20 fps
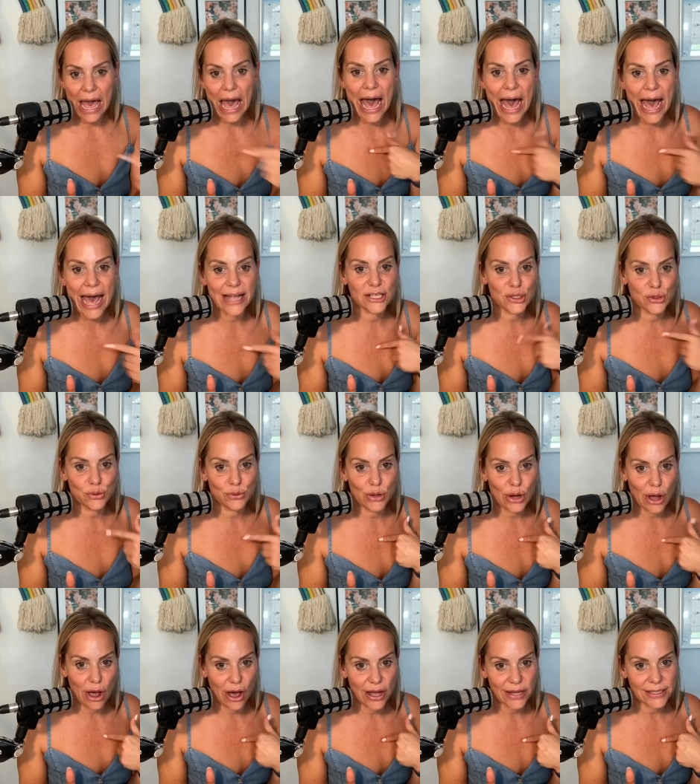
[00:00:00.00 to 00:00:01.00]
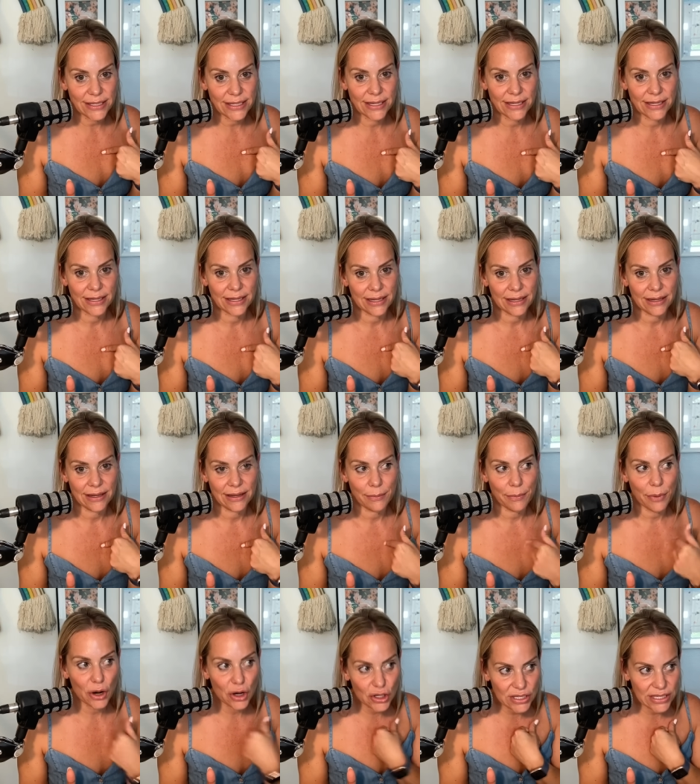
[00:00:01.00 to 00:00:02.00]
I do not
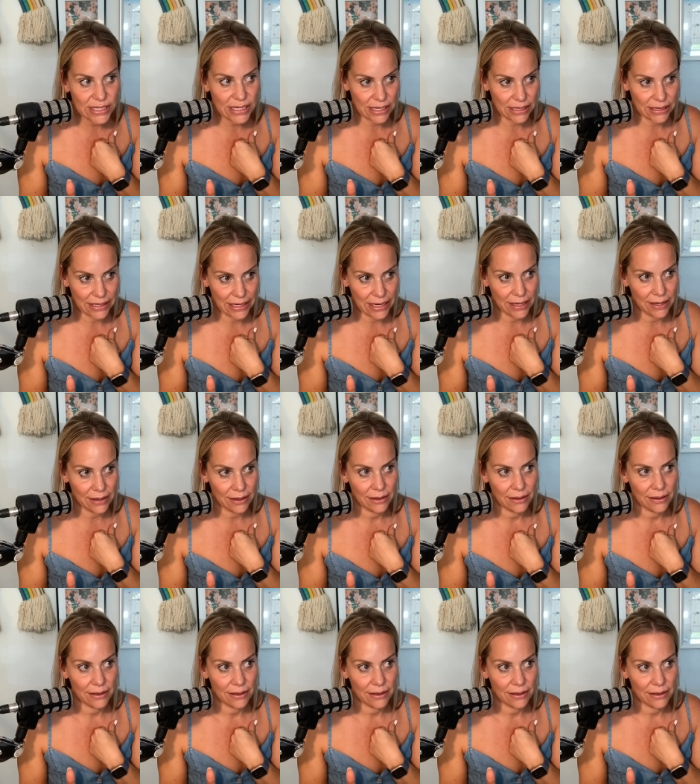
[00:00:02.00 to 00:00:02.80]
personally